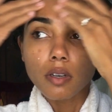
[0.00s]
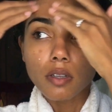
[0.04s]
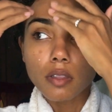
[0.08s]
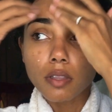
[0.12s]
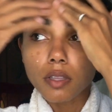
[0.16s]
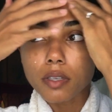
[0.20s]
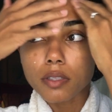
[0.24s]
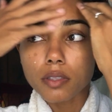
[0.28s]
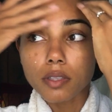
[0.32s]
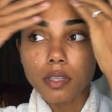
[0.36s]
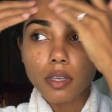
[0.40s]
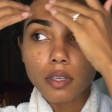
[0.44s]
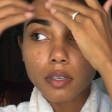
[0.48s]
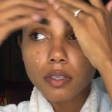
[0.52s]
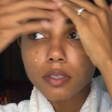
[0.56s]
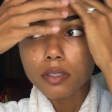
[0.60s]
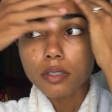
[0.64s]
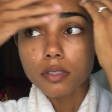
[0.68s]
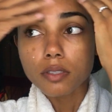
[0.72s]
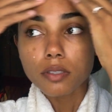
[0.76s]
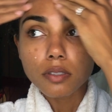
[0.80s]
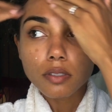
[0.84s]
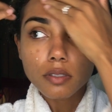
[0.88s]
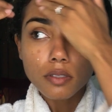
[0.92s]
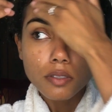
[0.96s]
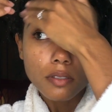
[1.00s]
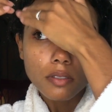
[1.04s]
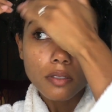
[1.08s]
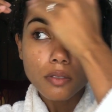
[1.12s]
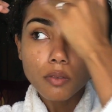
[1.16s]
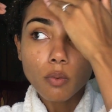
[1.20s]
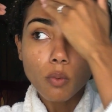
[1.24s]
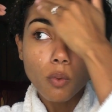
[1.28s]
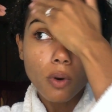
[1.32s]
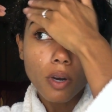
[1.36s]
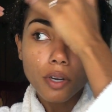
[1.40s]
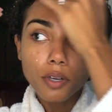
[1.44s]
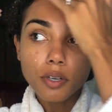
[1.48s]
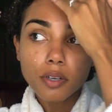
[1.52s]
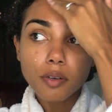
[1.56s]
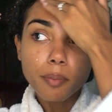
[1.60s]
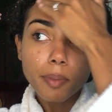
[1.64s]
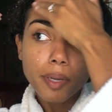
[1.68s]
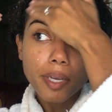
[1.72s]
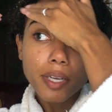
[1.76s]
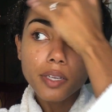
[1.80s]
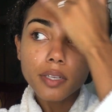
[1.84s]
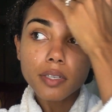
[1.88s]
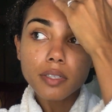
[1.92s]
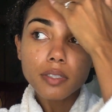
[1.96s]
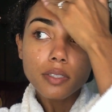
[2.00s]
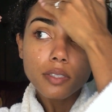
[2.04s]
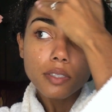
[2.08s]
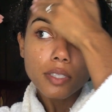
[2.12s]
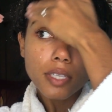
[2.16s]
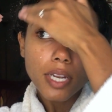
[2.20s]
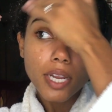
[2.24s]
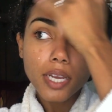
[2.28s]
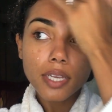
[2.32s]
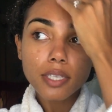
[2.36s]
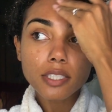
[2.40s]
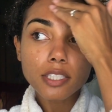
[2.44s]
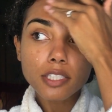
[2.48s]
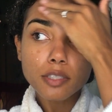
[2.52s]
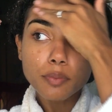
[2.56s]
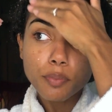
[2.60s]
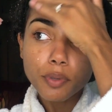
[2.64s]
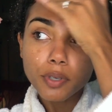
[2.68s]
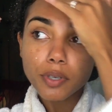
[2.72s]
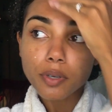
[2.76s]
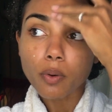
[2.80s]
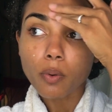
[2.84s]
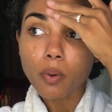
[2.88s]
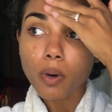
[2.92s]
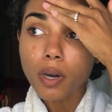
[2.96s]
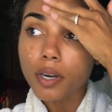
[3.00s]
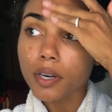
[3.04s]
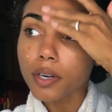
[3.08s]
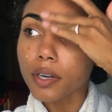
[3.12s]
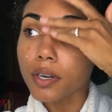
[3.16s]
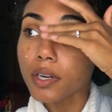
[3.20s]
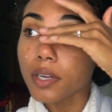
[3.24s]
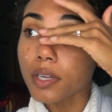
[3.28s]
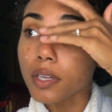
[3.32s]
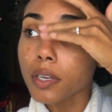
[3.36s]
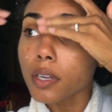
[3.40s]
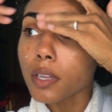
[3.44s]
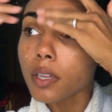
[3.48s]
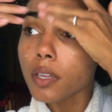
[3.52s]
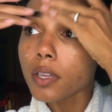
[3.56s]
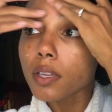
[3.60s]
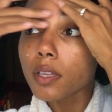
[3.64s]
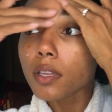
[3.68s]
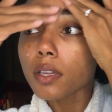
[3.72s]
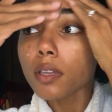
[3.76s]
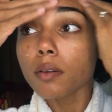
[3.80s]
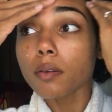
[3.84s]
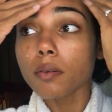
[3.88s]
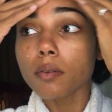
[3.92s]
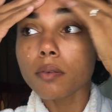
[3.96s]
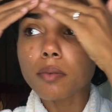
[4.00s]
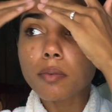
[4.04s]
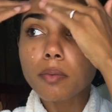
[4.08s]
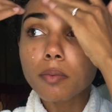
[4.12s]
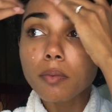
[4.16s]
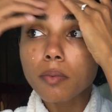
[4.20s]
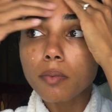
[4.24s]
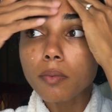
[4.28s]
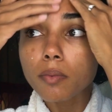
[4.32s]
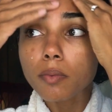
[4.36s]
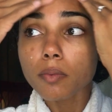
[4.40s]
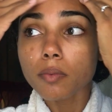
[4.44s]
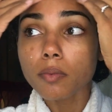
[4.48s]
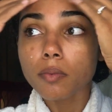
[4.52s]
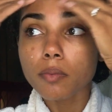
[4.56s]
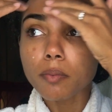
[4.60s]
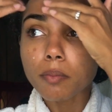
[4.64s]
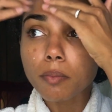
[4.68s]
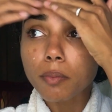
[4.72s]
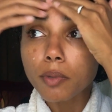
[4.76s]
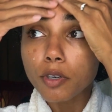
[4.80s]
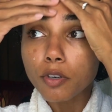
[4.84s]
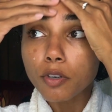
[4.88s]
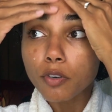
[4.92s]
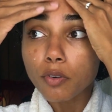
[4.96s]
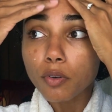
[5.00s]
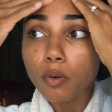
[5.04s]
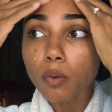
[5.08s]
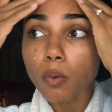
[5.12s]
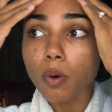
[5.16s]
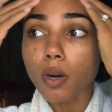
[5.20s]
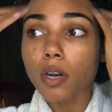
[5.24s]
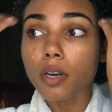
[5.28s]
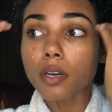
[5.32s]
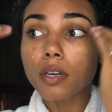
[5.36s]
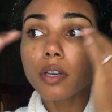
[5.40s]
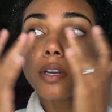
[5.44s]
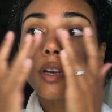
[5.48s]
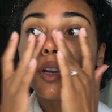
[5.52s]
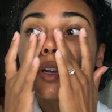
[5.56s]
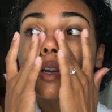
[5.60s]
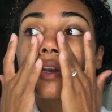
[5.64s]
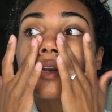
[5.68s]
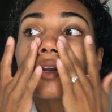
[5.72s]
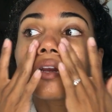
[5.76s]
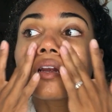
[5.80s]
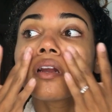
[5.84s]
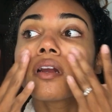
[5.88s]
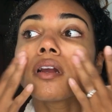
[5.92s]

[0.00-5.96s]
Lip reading: I like that it's water-based. It has spring water in it, mineral water.